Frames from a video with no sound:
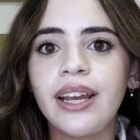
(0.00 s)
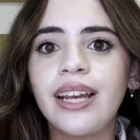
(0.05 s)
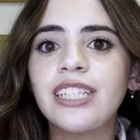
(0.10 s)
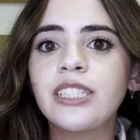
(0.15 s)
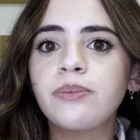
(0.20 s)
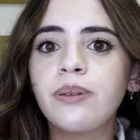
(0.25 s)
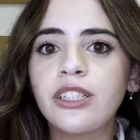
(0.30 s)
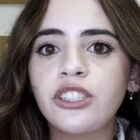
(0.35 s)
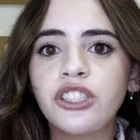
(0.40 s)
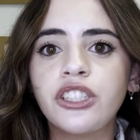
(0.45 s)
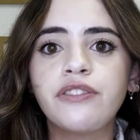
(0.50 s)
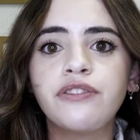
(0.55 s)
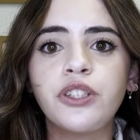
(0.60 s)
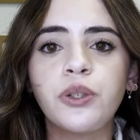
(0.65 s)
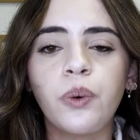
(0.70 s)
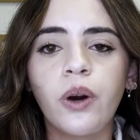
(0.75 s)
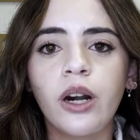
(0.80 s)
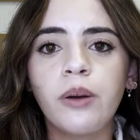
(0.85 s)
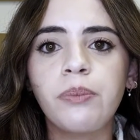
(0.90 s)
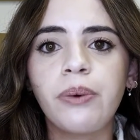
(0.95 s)
especially if you
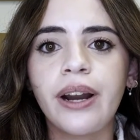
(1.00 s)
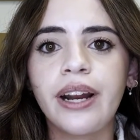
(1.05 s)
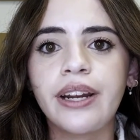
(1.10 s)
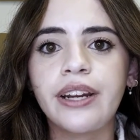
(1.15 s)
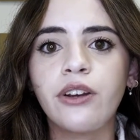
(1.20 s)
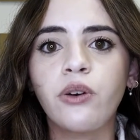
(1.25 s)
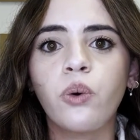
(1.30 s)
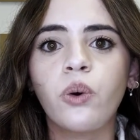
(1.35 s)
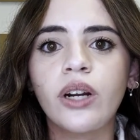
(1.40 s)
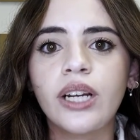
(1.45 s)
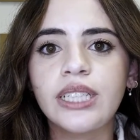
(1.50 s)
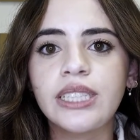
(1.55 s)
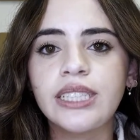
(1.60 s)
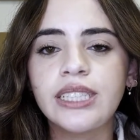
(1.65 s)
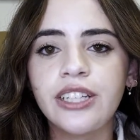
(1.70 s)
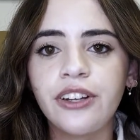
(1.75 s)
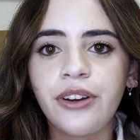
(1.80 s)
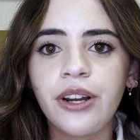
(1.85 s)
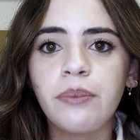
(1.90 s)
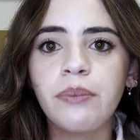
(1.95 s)
are pregnant or
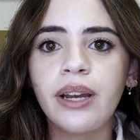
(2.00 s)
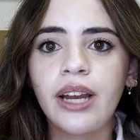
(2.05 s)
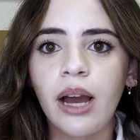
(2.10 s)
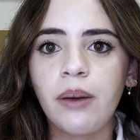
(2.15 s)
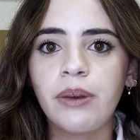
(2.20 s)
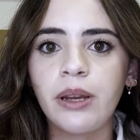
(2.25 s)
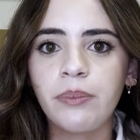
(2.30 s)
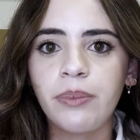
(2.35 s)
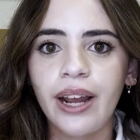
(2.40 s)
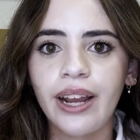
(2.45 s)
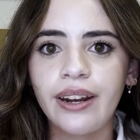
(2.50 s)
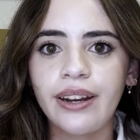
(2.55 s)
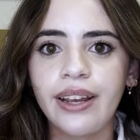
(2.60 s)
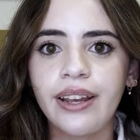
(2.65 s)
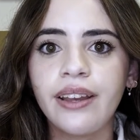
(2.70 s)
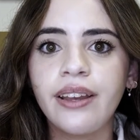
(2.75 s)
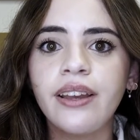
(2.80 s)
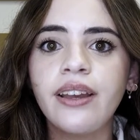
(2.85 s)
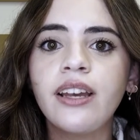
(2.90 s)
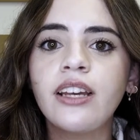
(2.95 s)
considering becoming
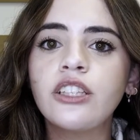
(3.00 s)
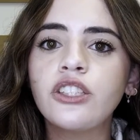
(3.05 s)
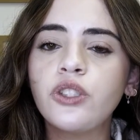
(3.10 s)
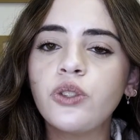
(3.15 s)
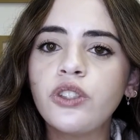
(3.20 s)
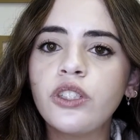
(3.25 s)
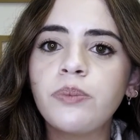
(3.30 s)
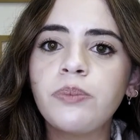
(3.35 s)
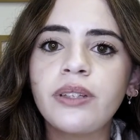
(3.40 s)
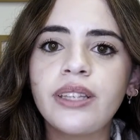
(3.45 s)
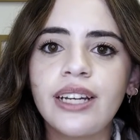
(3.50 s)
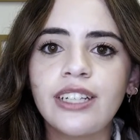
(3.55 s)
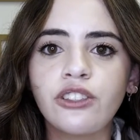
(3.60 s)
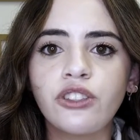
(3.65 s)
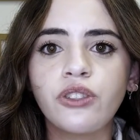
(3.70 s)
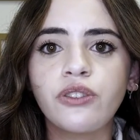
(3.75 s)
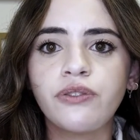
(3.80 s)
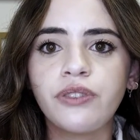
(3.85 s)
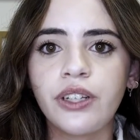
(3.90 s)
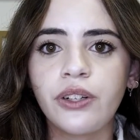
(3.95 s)
pregnant, due to
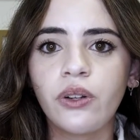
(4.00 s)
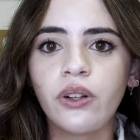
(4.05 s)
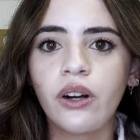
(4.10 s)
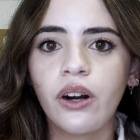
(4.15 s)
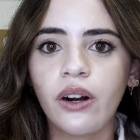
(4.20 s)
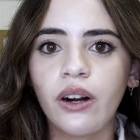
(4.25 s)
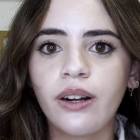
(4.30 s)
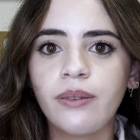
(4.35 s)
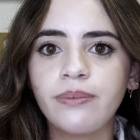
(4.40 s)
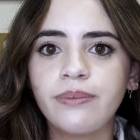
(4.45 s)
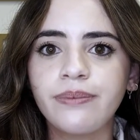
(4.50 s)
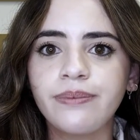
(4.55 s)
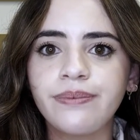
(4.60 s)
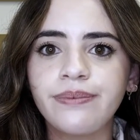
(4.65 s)
potential fetal harm.